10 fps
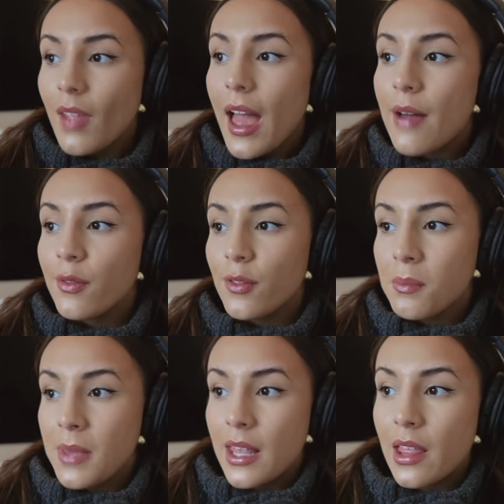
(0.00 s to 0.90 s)
and for
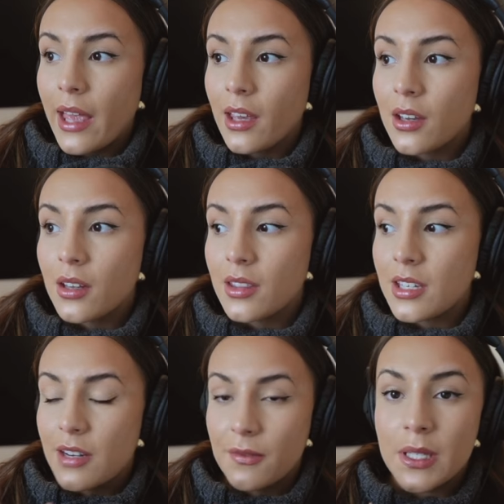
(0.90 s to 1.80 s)
me, like
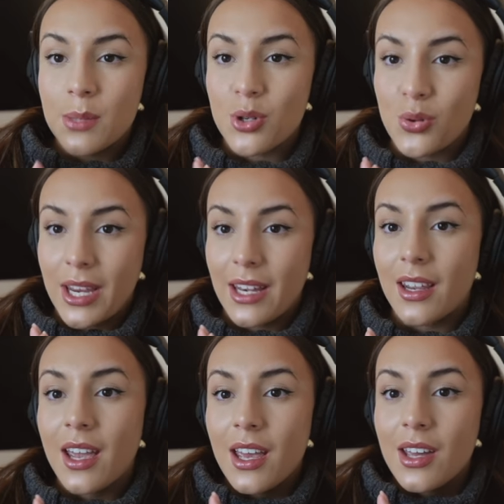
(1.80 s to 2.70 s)
the difference
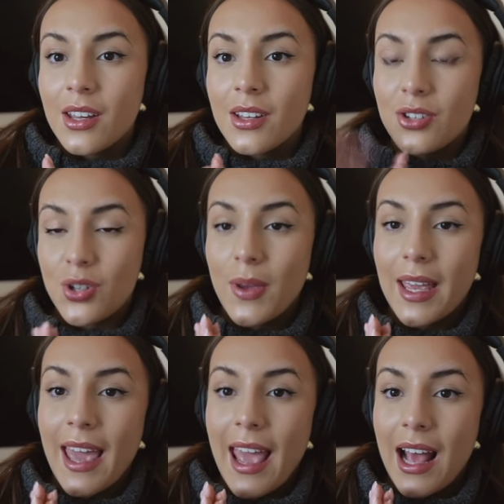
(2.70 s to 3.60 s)
between
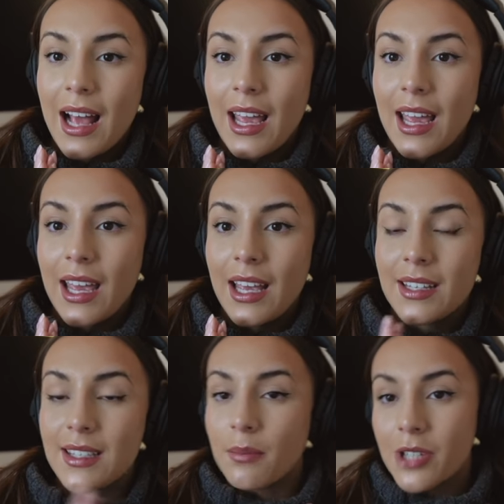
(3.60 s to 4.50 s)
doing a
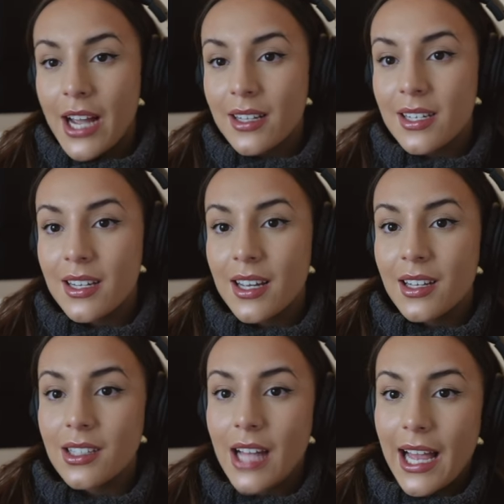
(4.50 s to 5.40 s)
subject
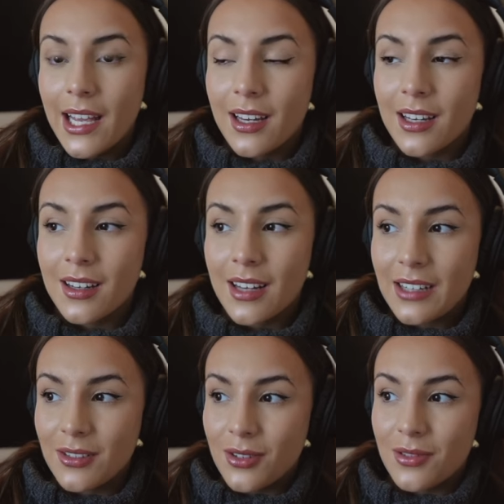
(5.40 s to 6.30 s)
like, I
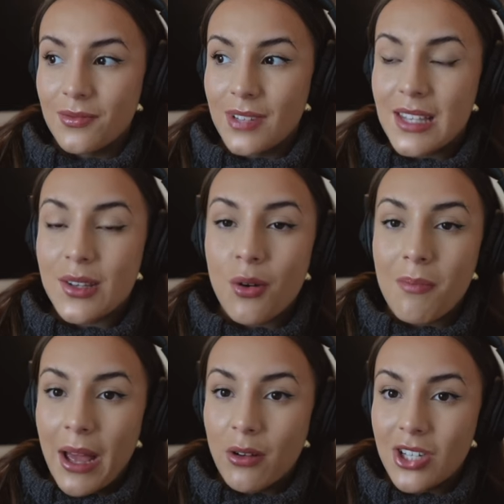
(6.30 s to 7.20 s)
don't know, let's go with
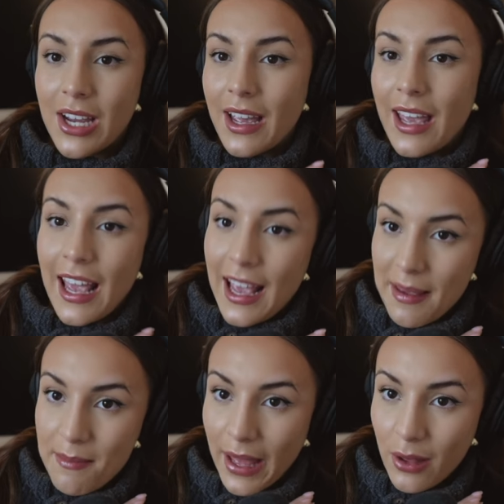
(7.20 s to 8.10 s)
biology, I
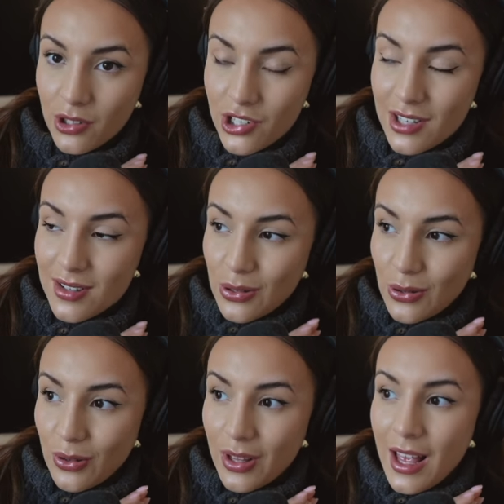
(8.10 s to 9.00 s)
hated biology in
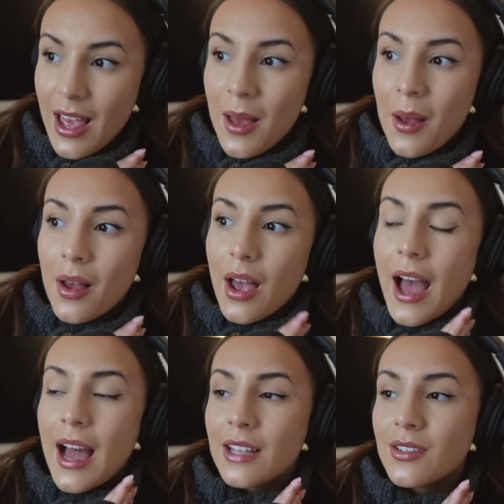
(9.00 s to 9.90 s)
school,
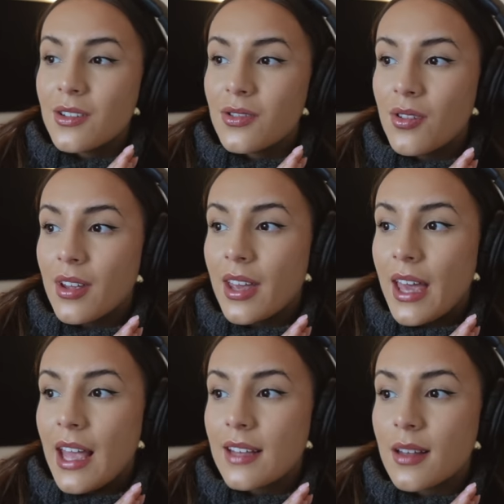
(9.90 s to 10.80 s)
and doing
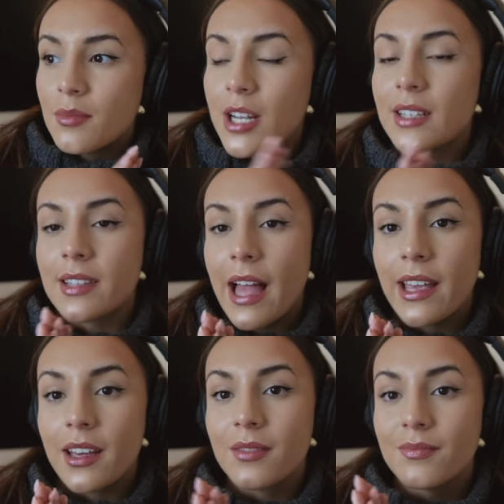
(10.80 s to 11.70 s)
a subject like